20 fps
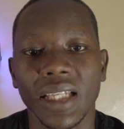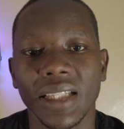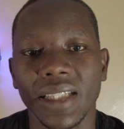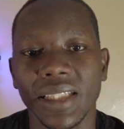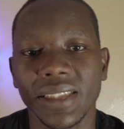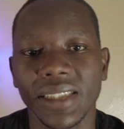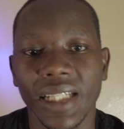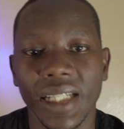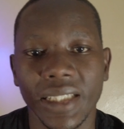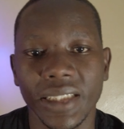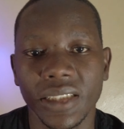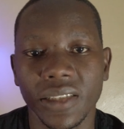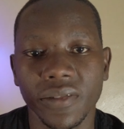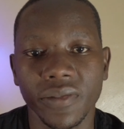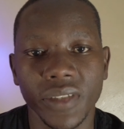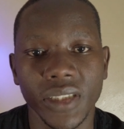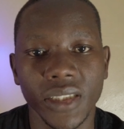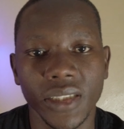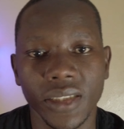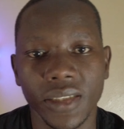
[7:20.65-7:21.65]
They sell T
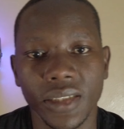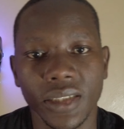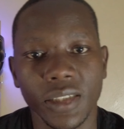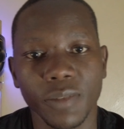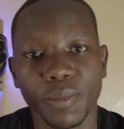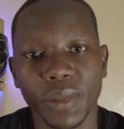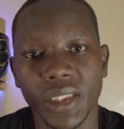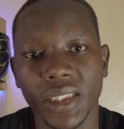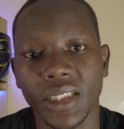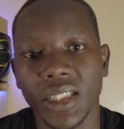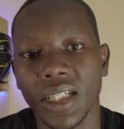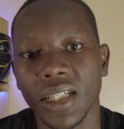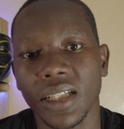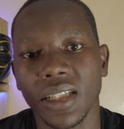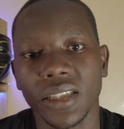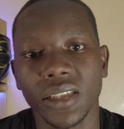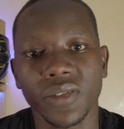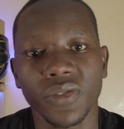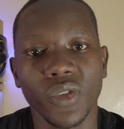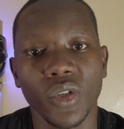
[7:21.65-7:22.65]
Vs,
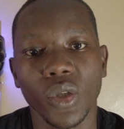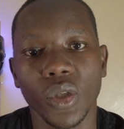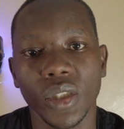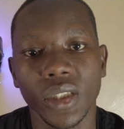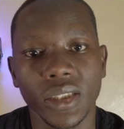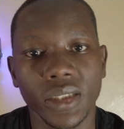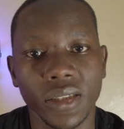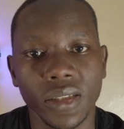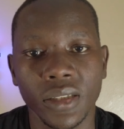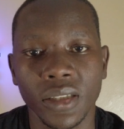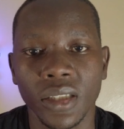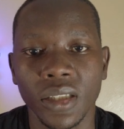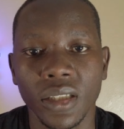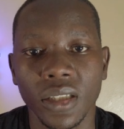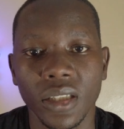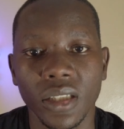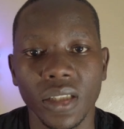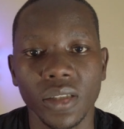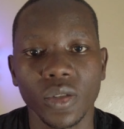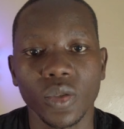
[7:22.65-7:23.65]
speakers, phones,
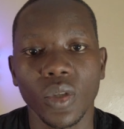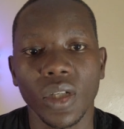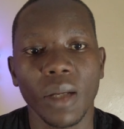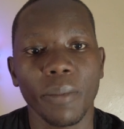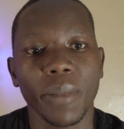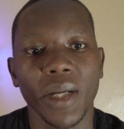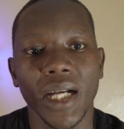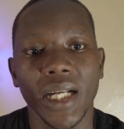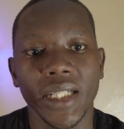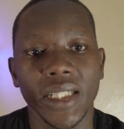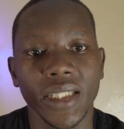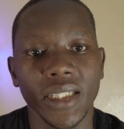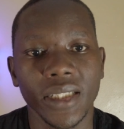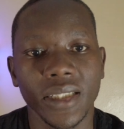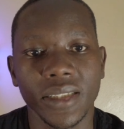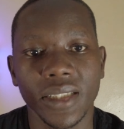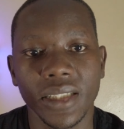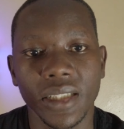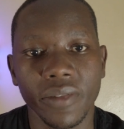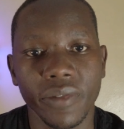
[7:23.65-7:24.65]
solar
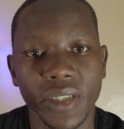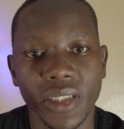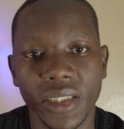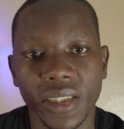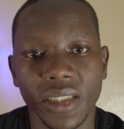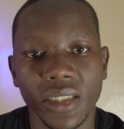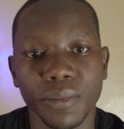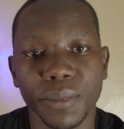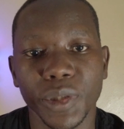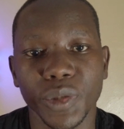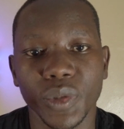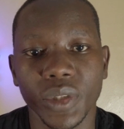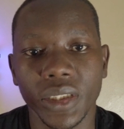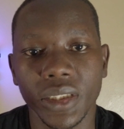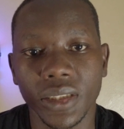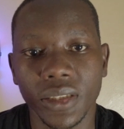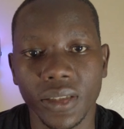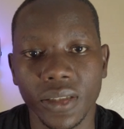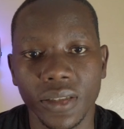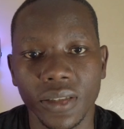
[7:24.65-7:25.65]
panels, and everything in
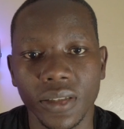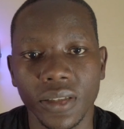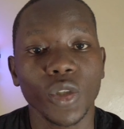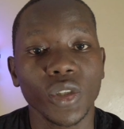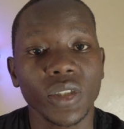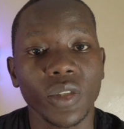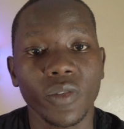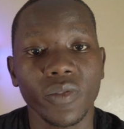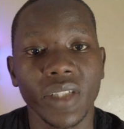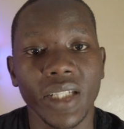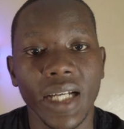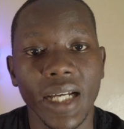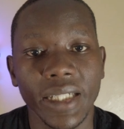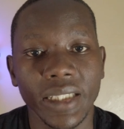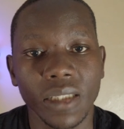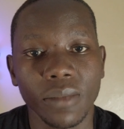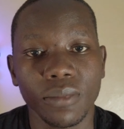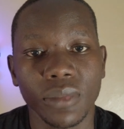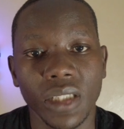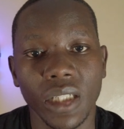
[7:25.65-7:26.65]
between. Most of the
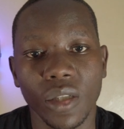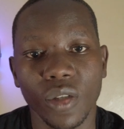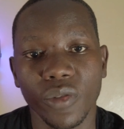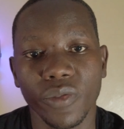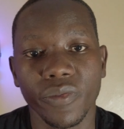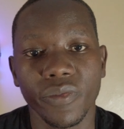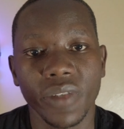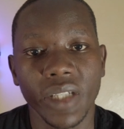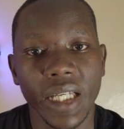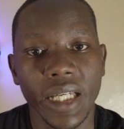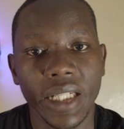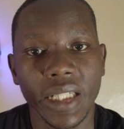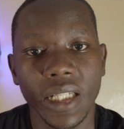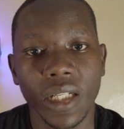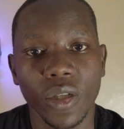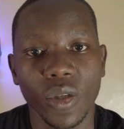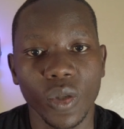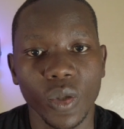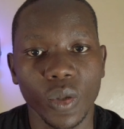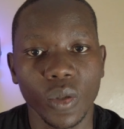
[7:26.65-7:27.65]
items are of
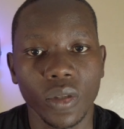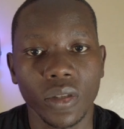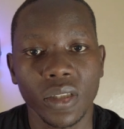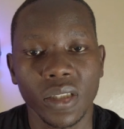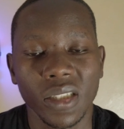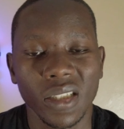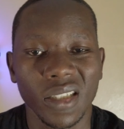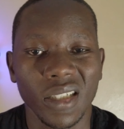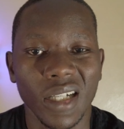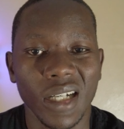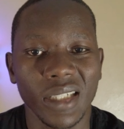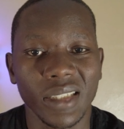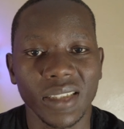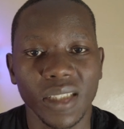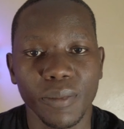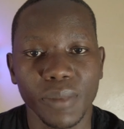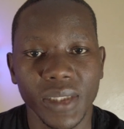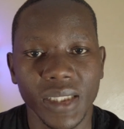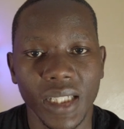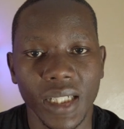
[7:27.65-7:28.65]
very low and
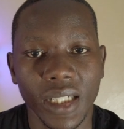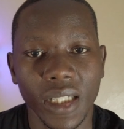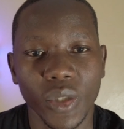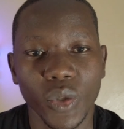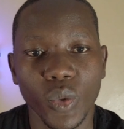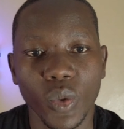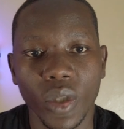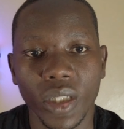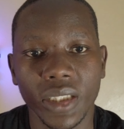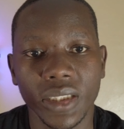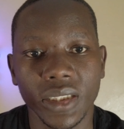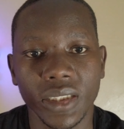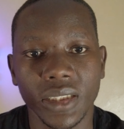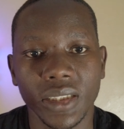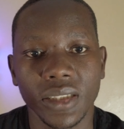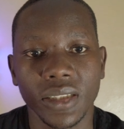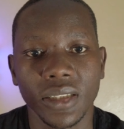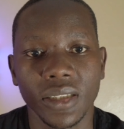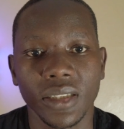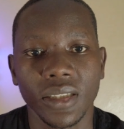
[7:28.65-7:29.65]
substandard
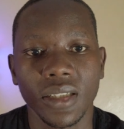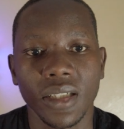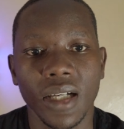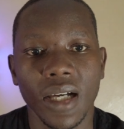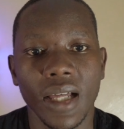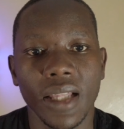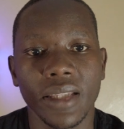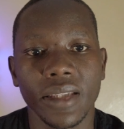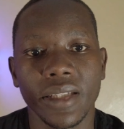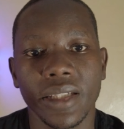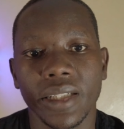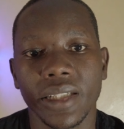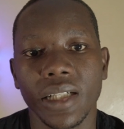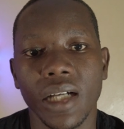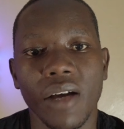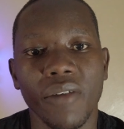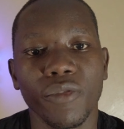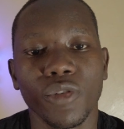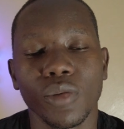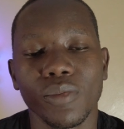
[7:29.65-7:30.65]
quality, and they
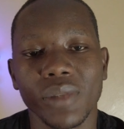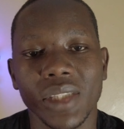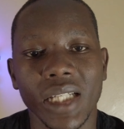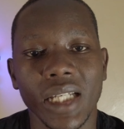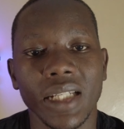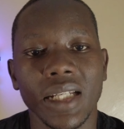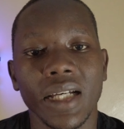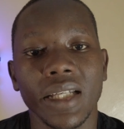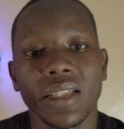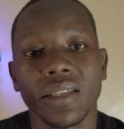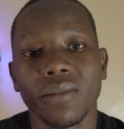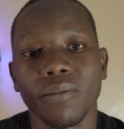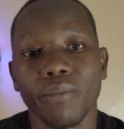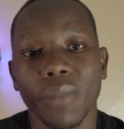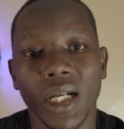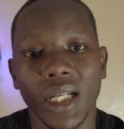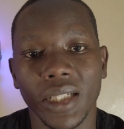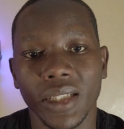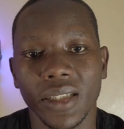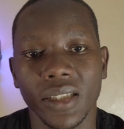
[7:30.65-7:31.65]
come from China
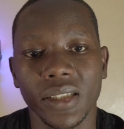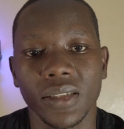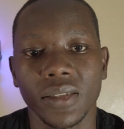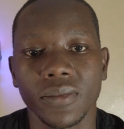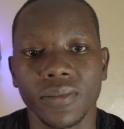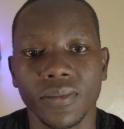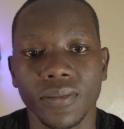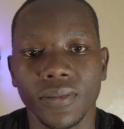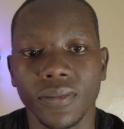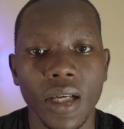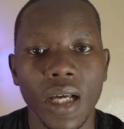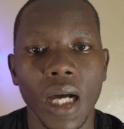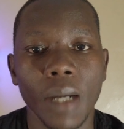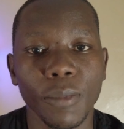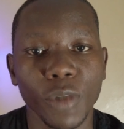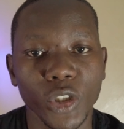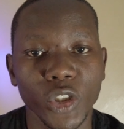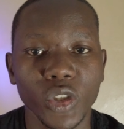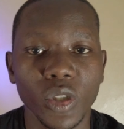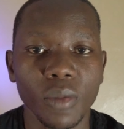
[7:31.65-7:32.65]
in bulk. A
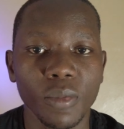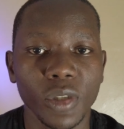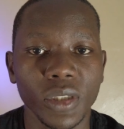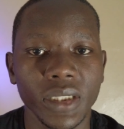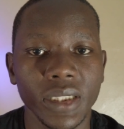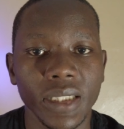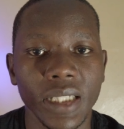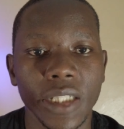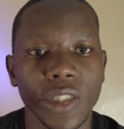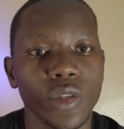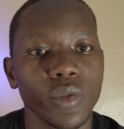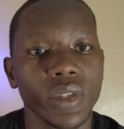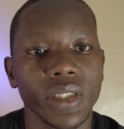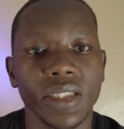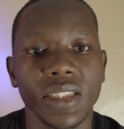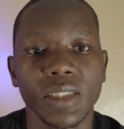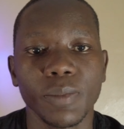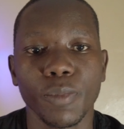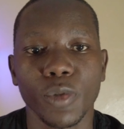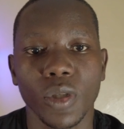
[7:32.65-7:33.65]
most common scenario
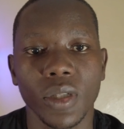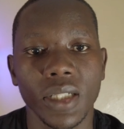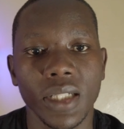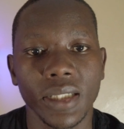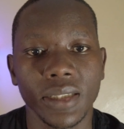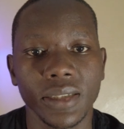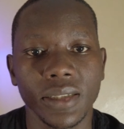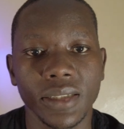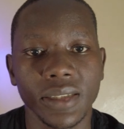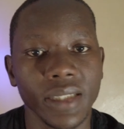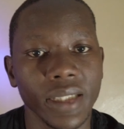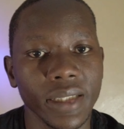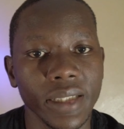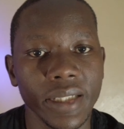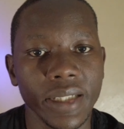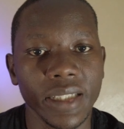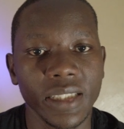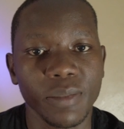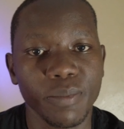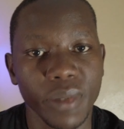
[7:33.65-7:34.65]
with these products is that
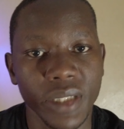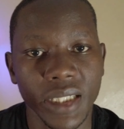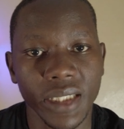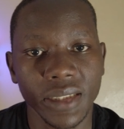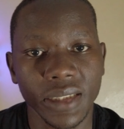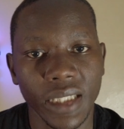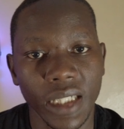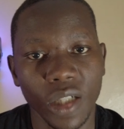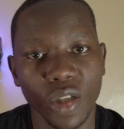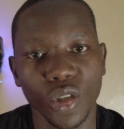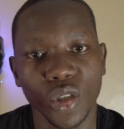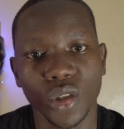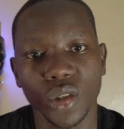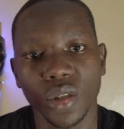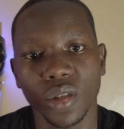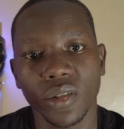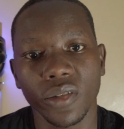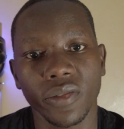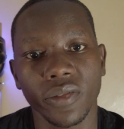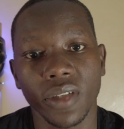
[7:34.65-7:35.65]
they experience a
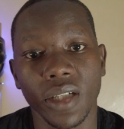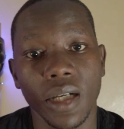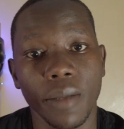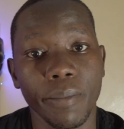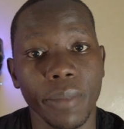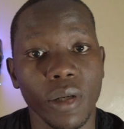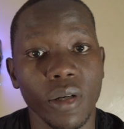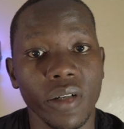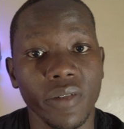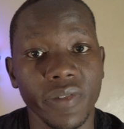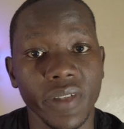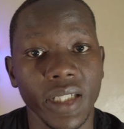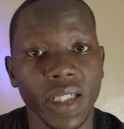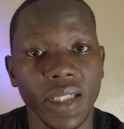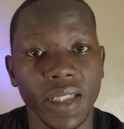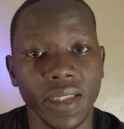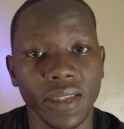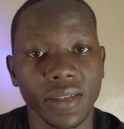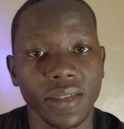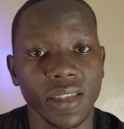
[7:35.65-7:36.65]
lot of uh, power
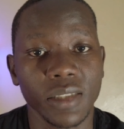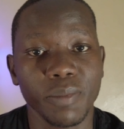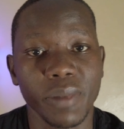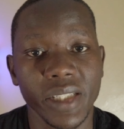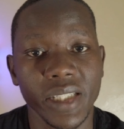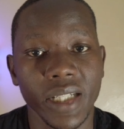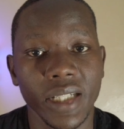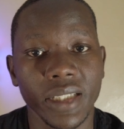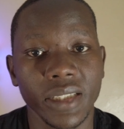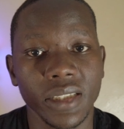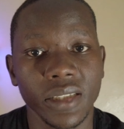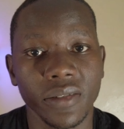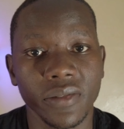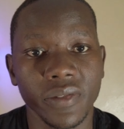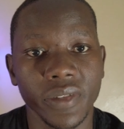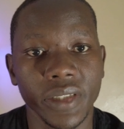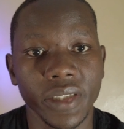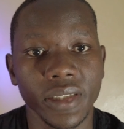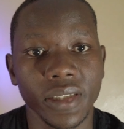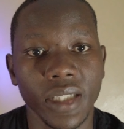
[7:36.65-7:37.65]
failures, especially T
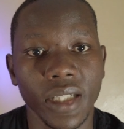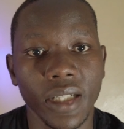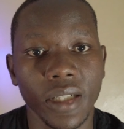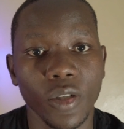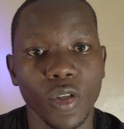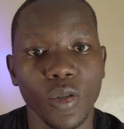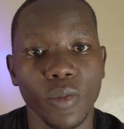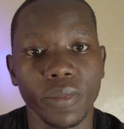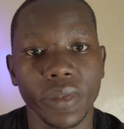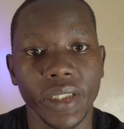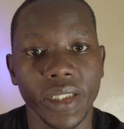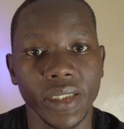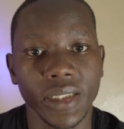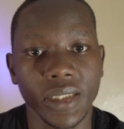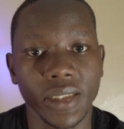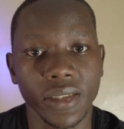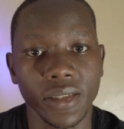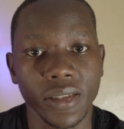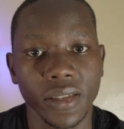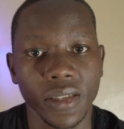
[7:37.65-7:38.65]
Vs and home
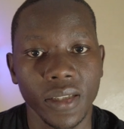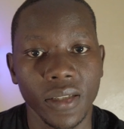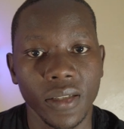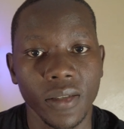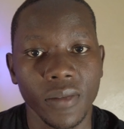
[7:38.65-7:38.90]
theaters.